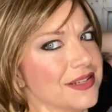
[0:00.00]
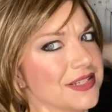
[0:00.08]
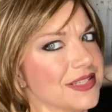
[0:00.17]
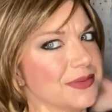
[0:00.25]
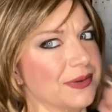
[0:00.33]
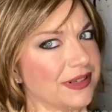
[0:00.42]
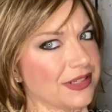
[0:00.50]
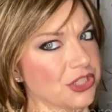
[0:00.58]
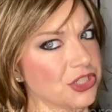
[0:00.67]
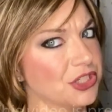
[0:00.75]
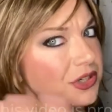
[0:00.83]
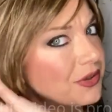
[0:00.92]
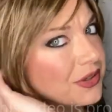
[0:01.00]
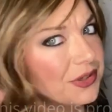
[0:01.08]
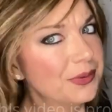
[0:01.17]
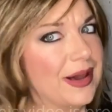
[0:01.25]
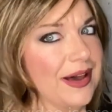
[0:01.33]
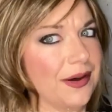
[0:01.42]
Just wanted to show
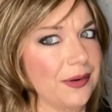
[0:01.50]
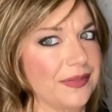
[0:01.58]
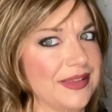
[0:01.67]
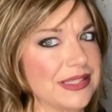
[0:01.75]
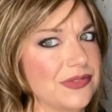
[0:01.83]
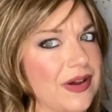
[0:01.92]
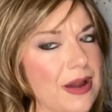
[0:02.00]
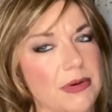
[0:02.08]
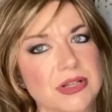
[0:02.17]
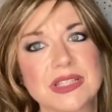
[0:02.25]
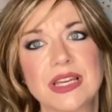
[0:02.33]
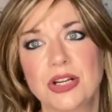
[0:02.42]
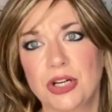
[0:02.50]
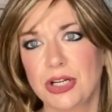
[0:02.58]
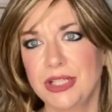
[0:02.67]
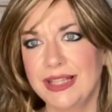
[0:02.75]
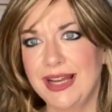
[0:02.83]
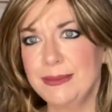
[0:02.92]
you how these fibers can
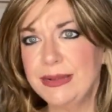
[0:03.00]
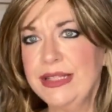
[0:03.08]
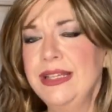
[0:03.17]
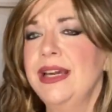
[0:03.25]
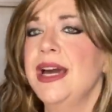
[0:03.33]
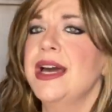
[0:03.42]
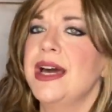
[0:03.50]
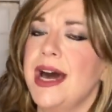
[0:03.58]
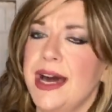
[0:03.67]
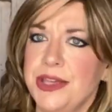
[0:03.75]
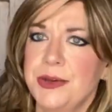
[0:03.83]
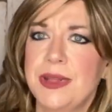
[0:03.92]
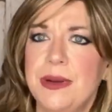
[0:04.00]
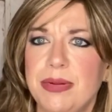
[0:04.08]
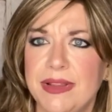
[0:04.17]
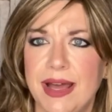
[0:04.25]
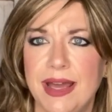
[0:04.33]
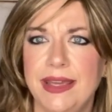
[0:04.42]
curl up. Uh, you can
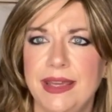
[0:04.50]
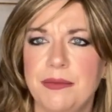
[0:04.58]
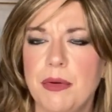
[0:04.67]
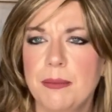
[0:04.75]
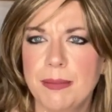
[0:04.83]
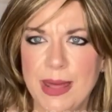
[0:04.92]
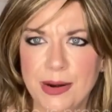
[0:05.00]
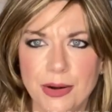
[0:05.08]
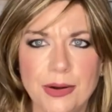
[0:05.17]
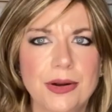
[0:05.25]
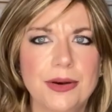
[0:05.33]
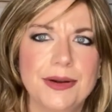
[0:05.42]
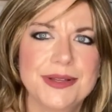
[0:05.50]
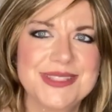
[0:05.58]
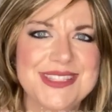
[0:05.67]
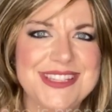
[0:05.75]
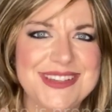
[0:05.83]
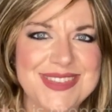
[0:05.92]
apply even better curls
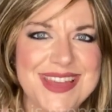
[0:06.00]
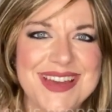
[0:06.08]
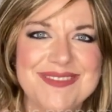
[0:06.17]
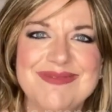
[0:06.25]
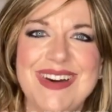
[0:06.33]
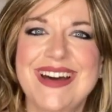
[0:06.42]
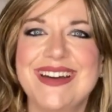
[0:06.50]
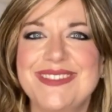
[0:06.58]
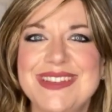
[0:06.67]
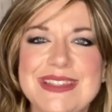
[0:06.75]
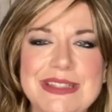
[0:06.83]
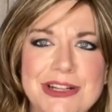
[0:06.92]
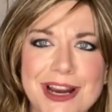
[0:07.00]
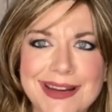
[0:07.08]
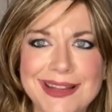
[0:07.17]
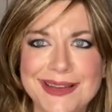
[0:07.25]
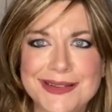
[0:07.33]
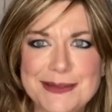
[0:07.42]
to them. I was trying
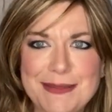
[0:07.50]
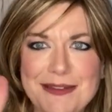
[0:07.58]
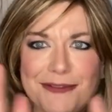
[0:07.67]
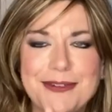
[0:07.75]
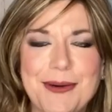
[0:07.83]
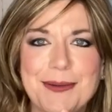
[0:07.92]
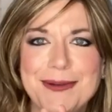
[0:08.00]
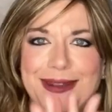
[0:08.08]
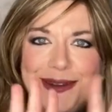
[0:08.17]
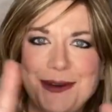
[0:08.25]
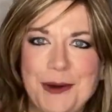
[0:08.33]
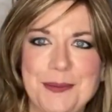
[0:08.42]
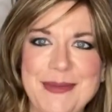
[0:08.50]
to use my phone and no